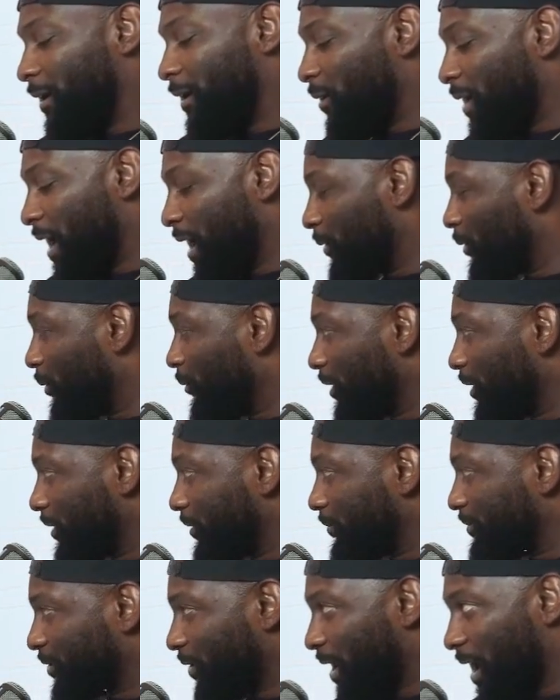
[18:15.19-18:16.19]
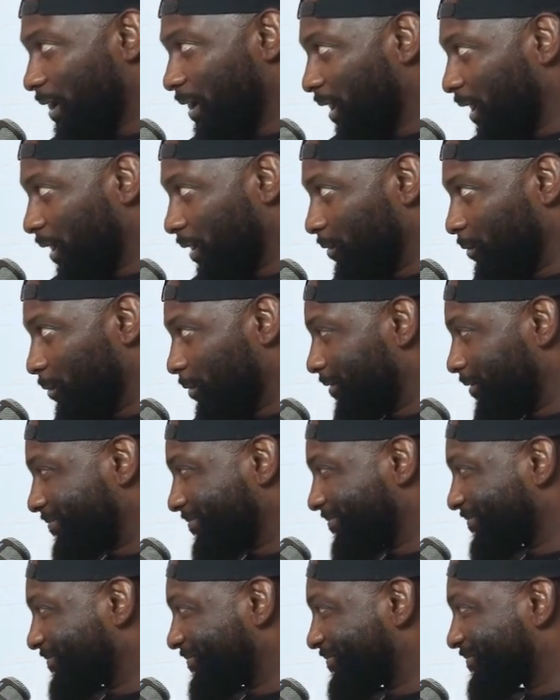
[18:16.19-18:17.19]
I don't have no rhythm, so I can't do it.
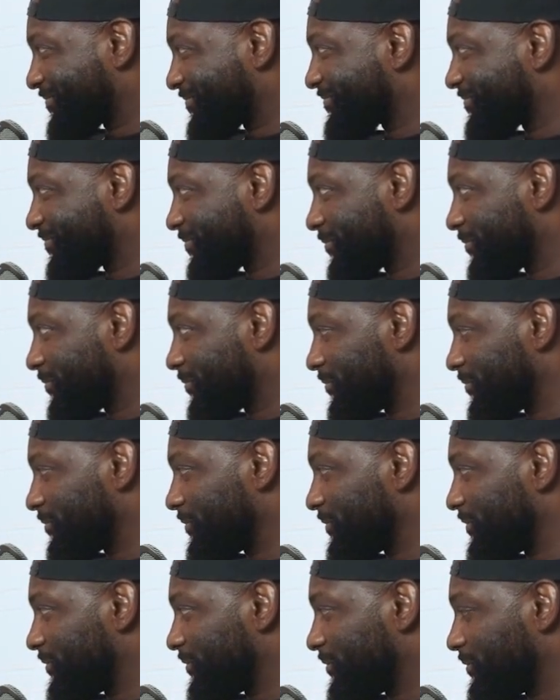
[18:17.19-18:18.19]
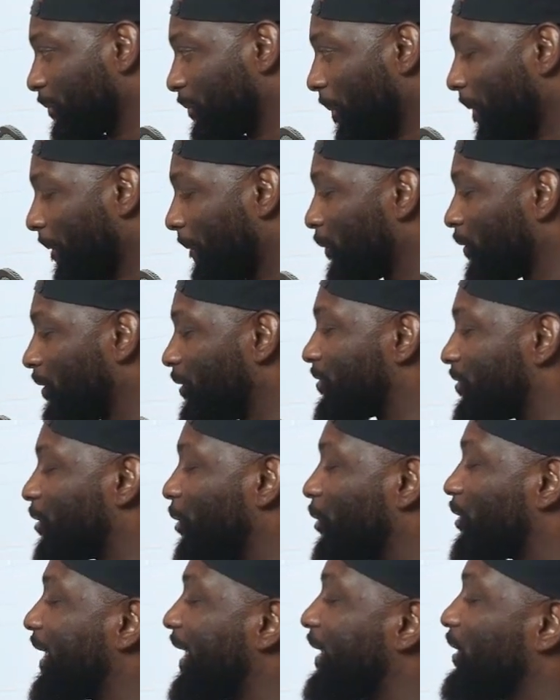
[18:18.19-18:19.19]
it Everyone's right. been telling me to teach
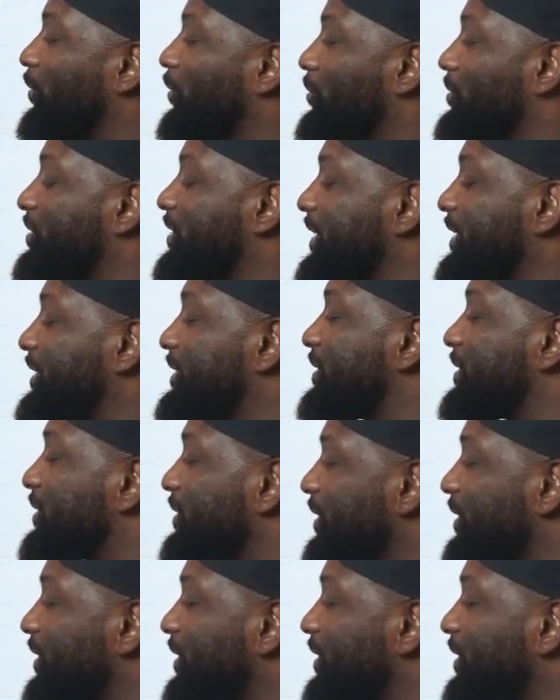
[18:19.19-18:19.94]
so Afrobeat. Yeah.